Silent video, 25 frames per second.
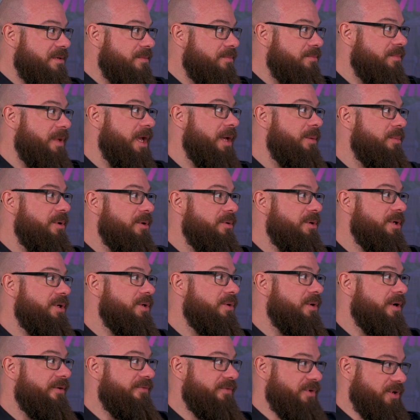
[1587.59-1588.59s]
Maybe we
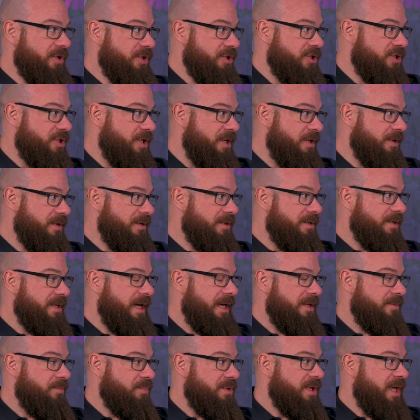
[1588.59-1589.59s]
do a version
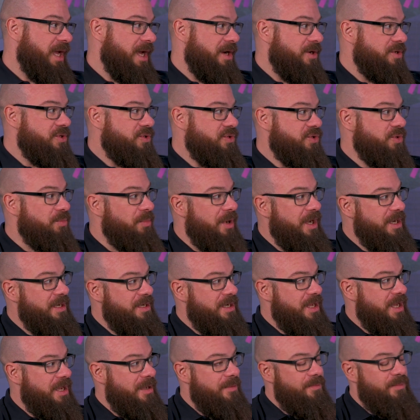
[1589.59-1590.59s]
that caters to
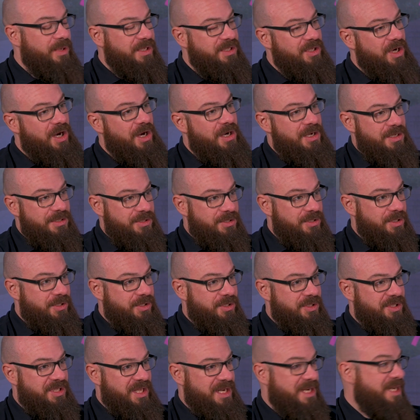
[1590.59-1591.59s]
Monday, but
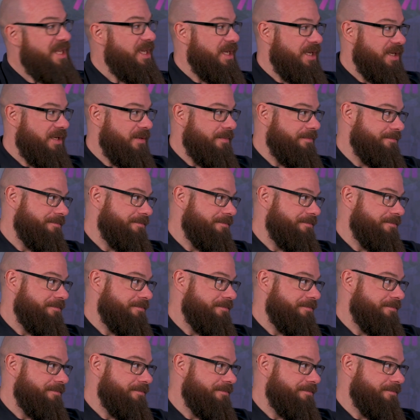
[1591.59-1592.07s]
answers the need.